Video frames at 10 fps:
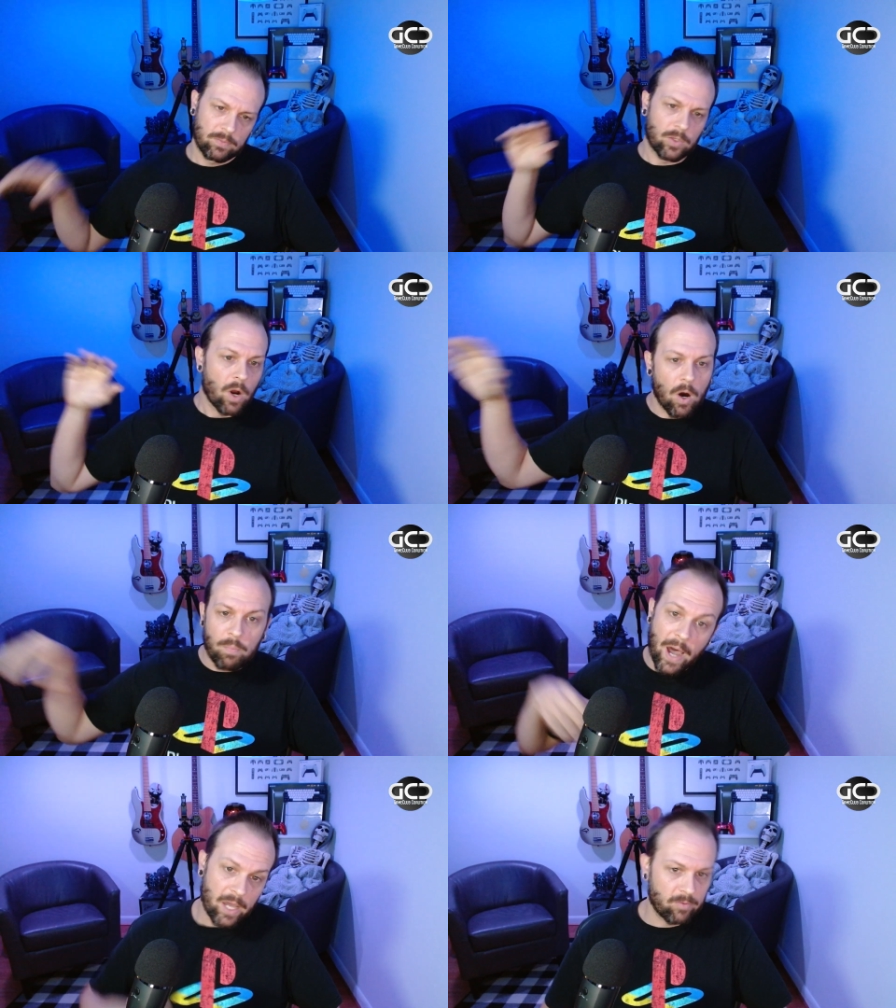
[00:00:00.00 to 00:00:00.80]
They're all
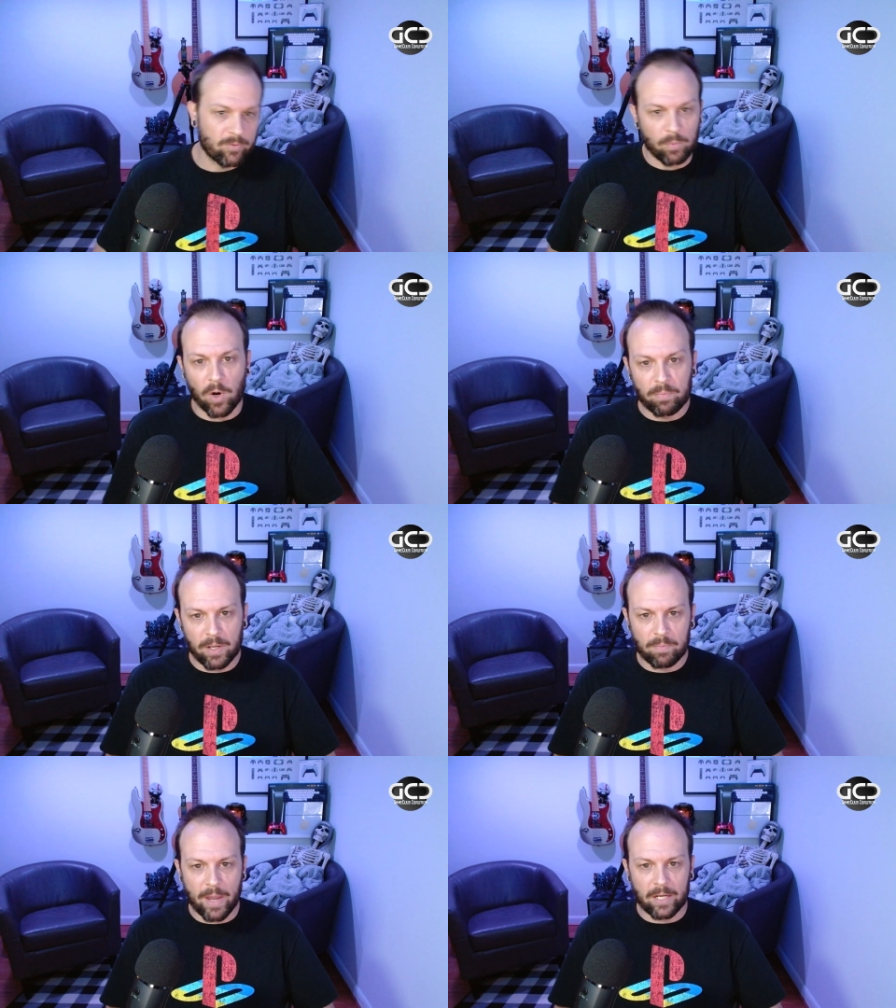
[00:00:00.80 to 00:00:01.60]
buying from one
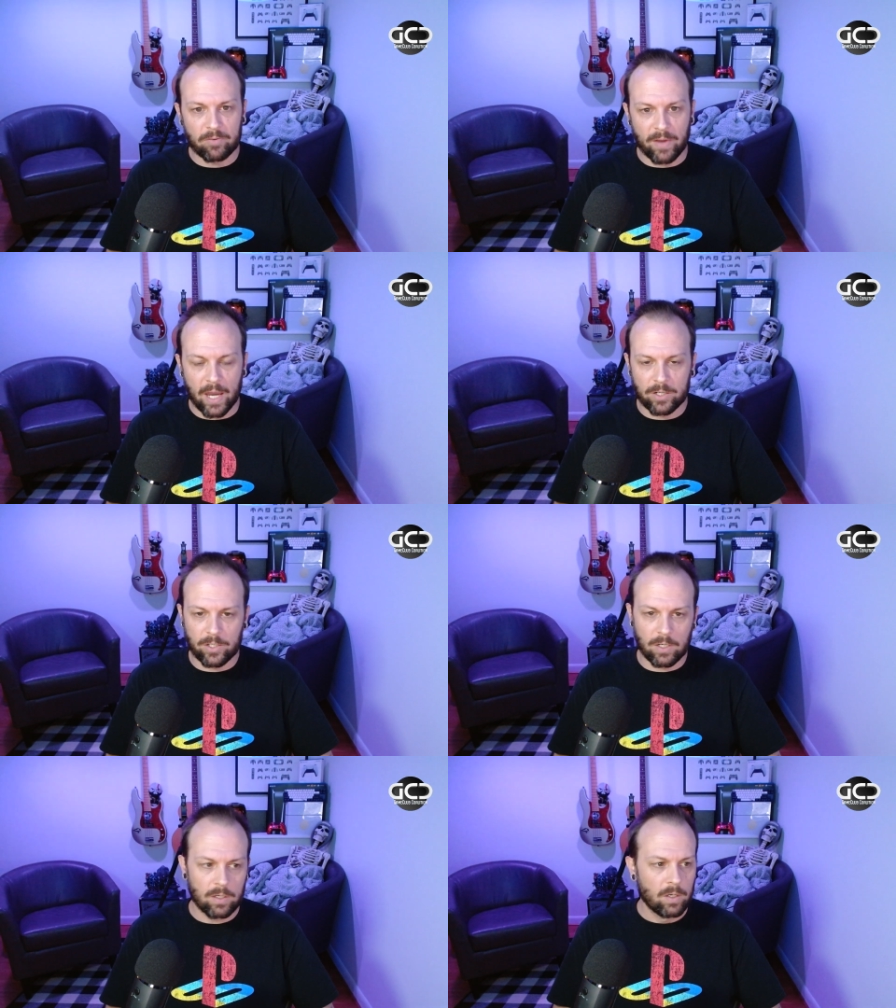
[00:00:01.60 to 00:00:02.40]
big
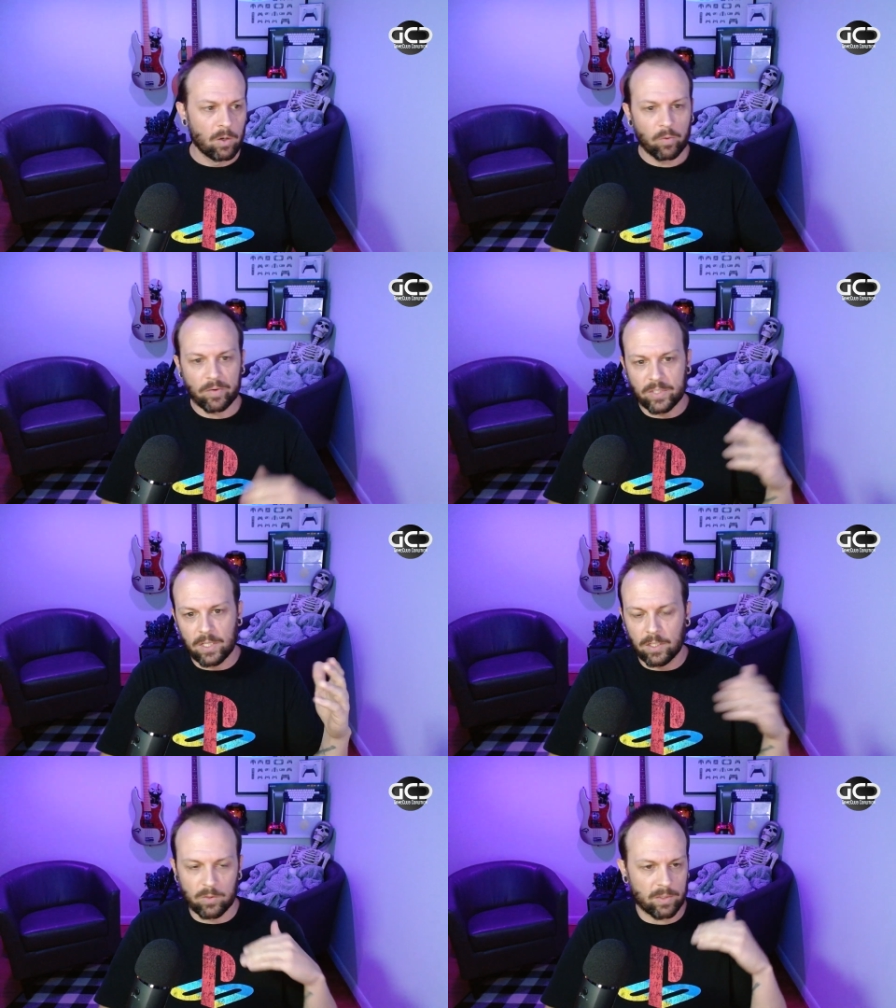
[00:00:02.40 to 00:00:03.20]
manufacturer. We've
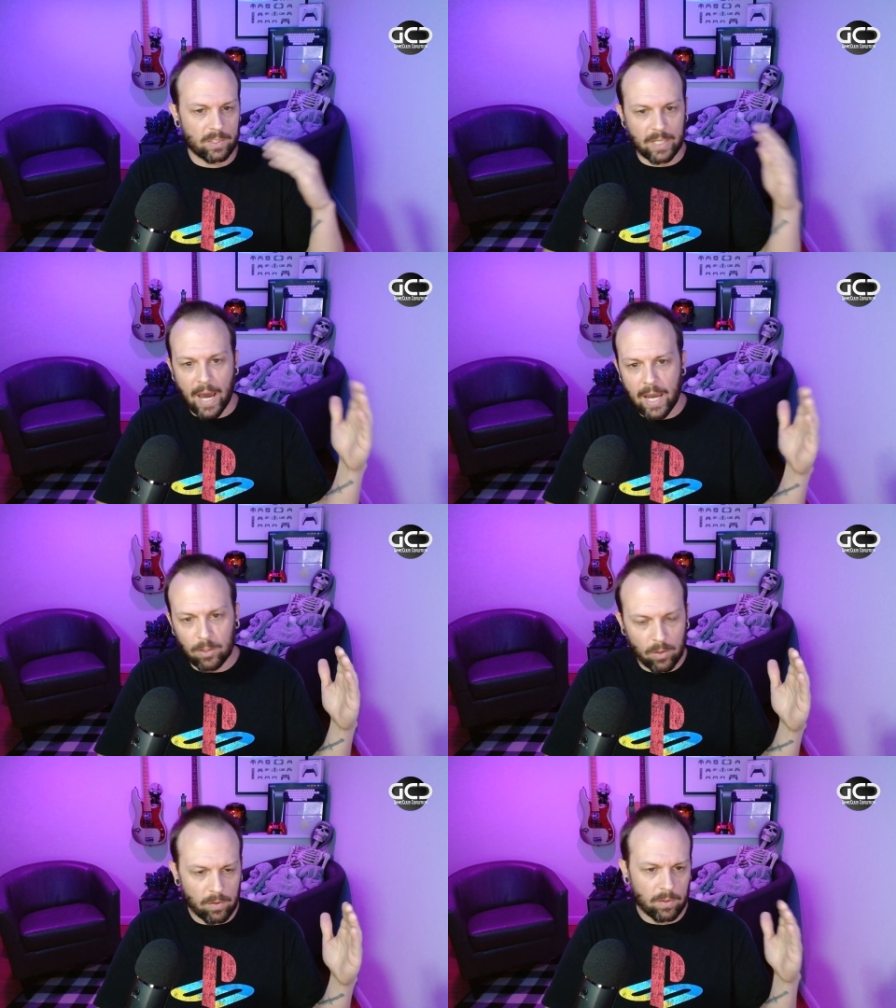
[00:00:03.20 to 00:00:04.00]
seen this with
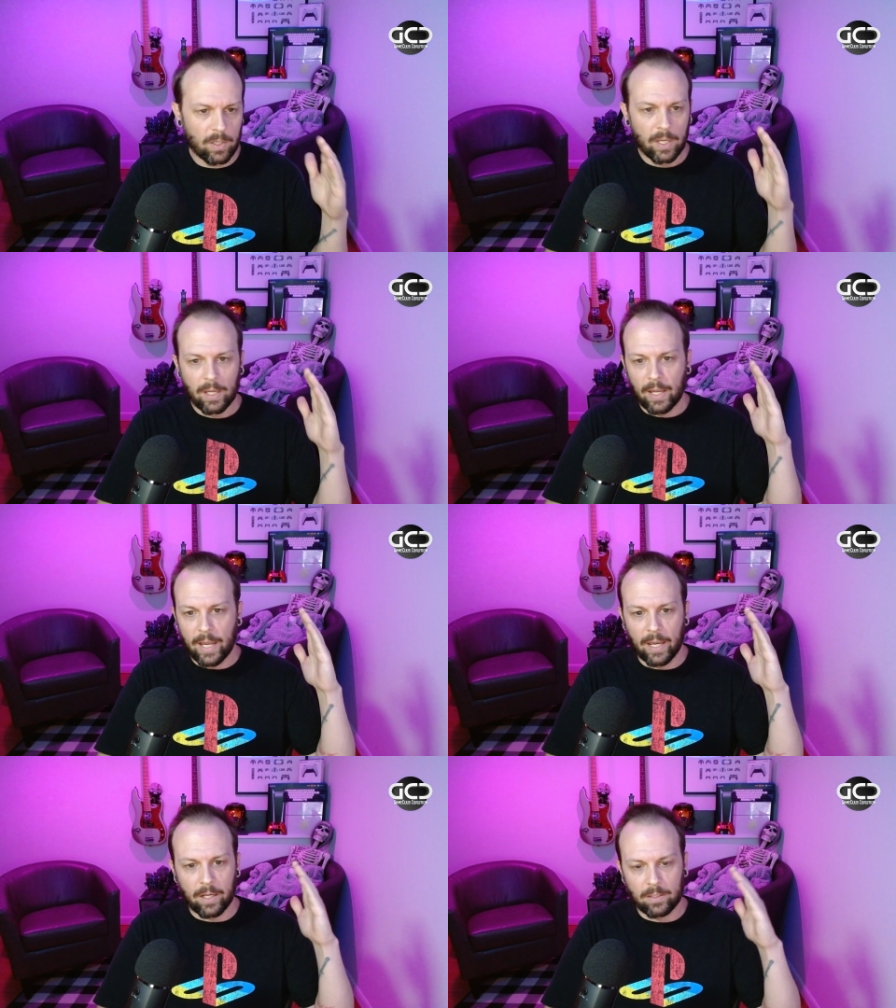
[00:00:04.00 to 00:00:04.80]
Skylung
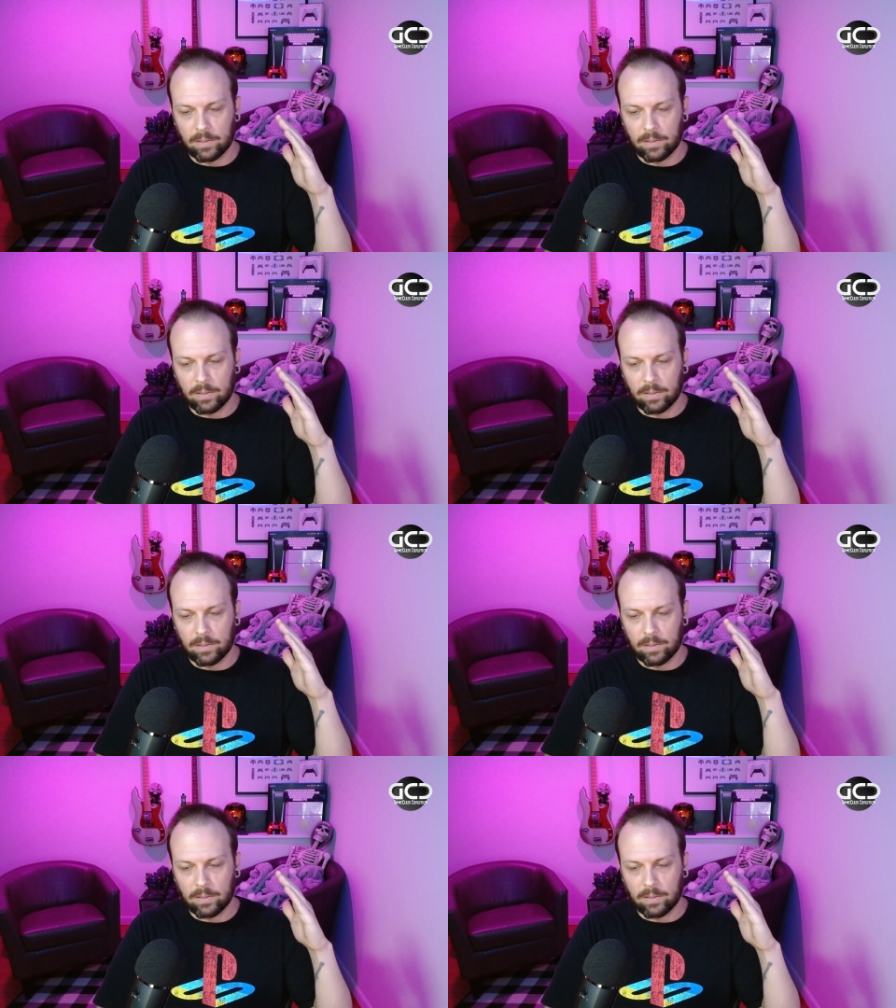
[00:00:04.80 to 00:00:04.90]
and